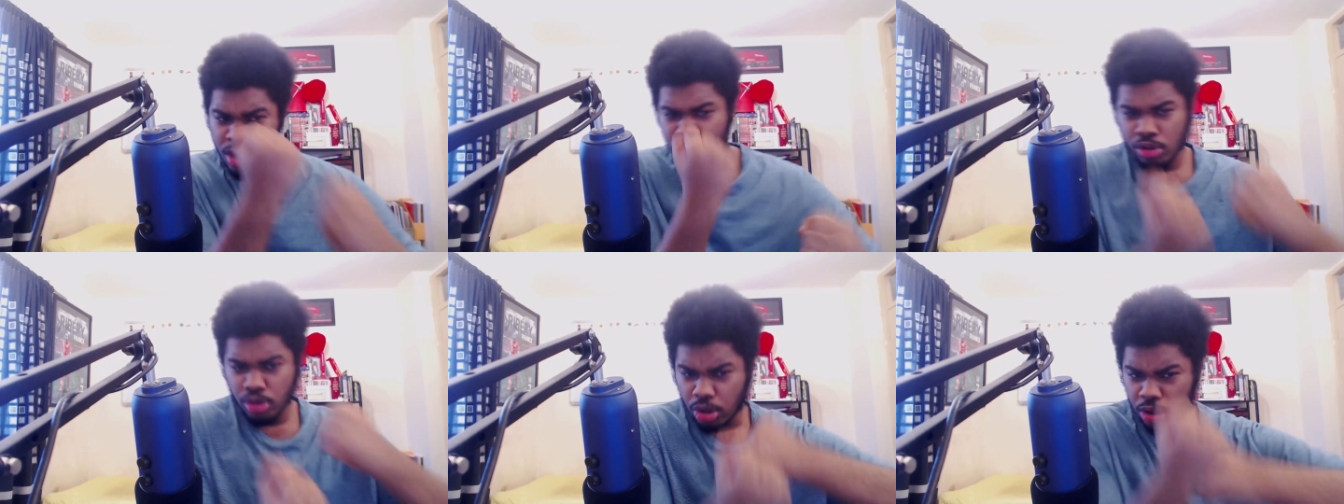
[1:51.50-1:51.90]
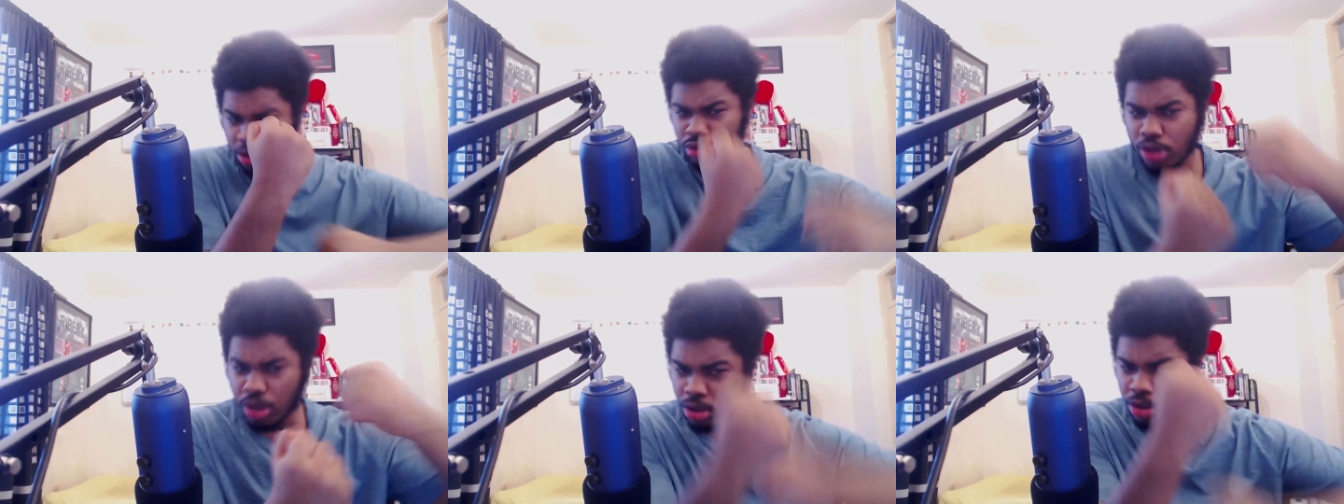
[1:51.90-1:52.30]
you
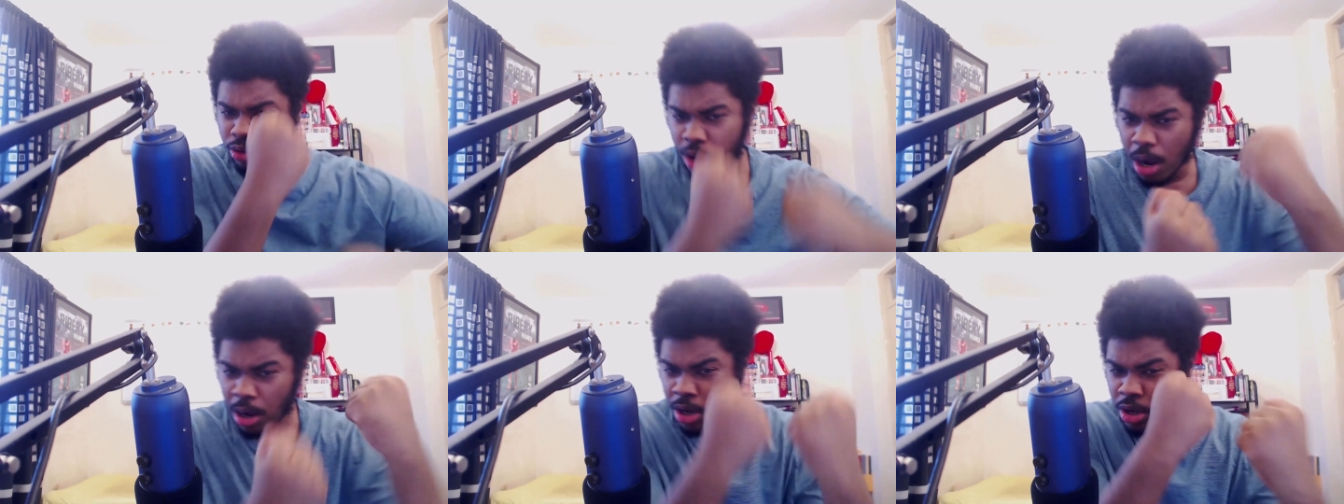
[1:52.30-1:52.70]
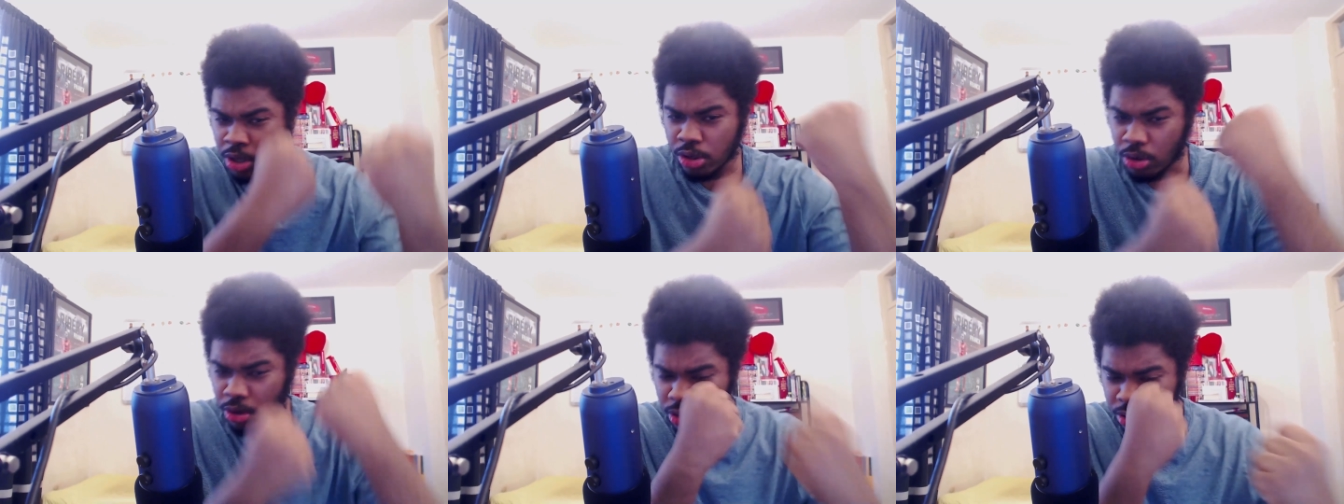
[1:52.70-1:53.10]
you
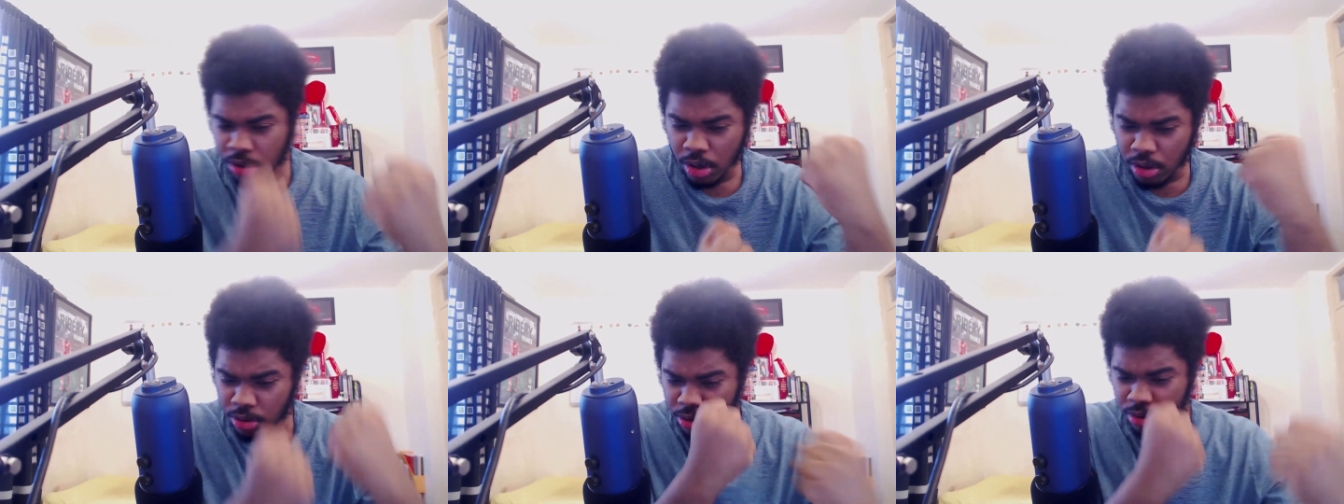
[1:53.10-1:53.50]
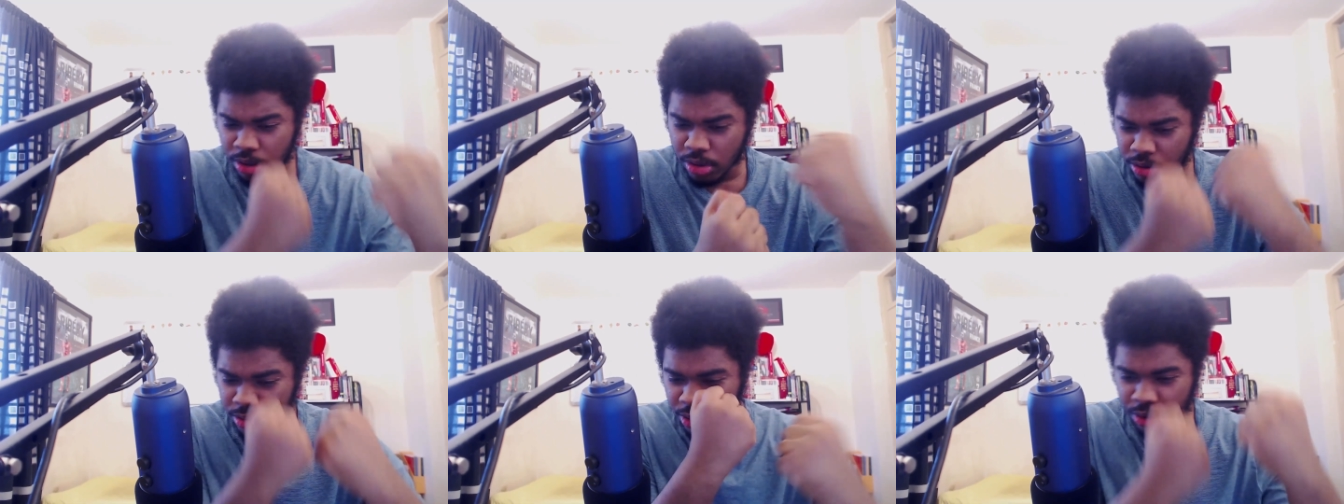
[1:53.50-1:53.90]
you you uh,
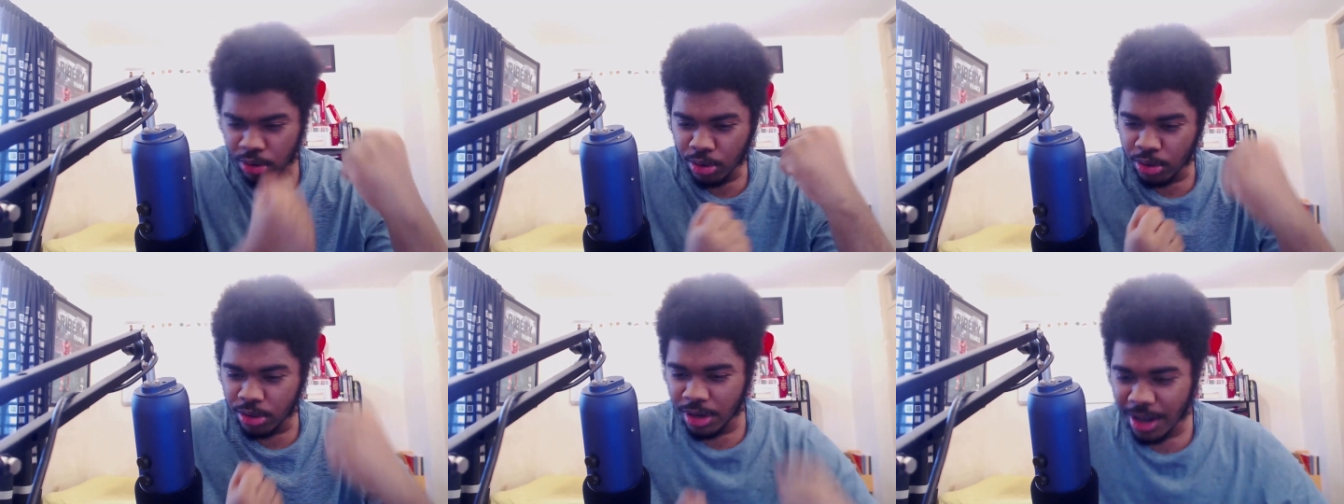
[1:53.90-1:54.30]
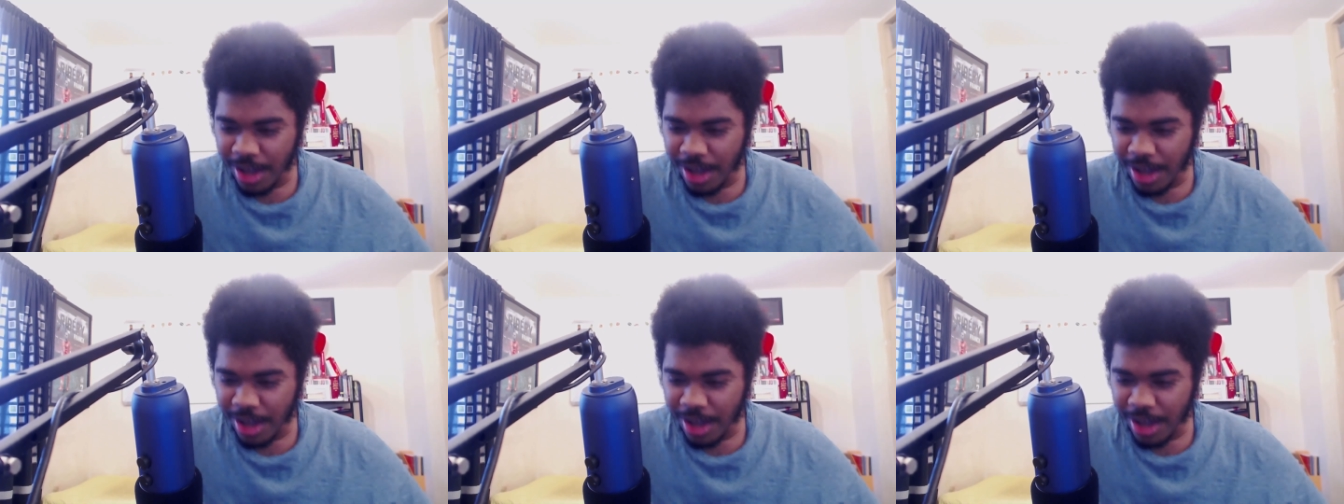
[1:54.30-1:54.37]
you you,